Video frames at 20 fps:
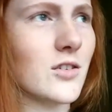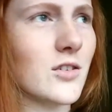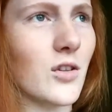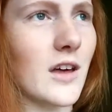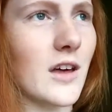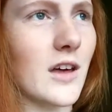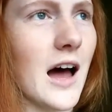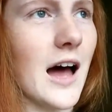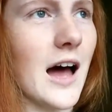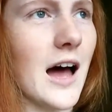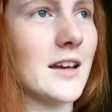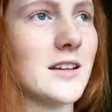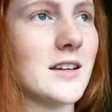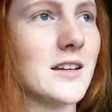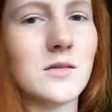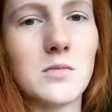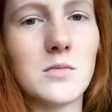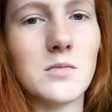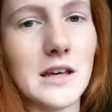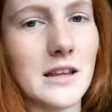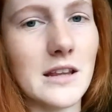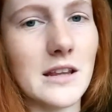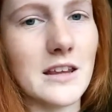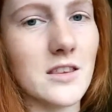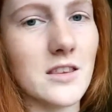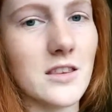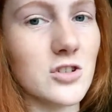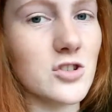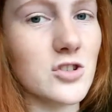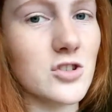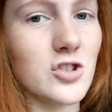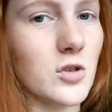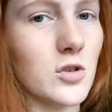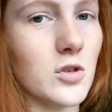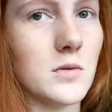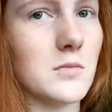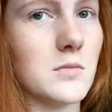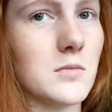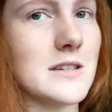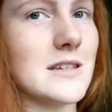so that I didn't make like the
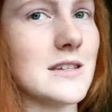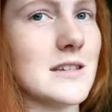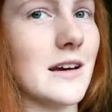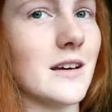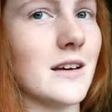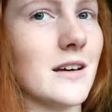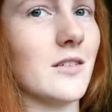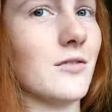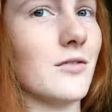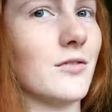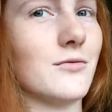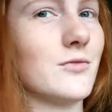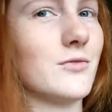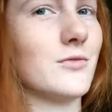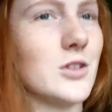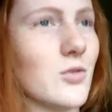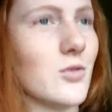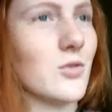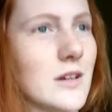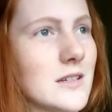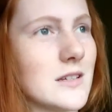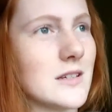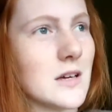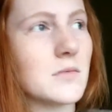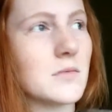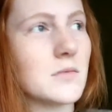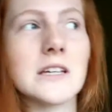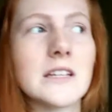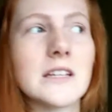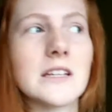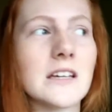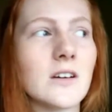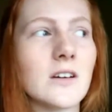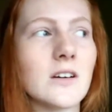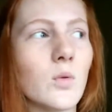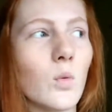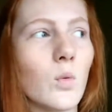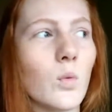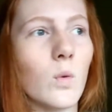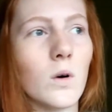stupid mistake of doing something
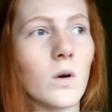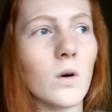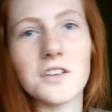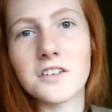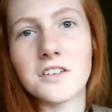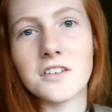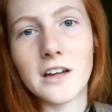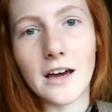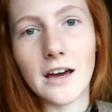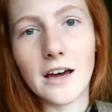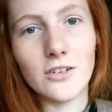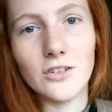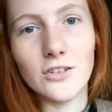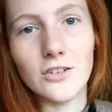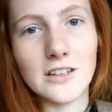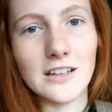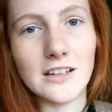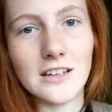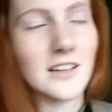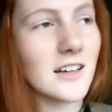that wasn't how you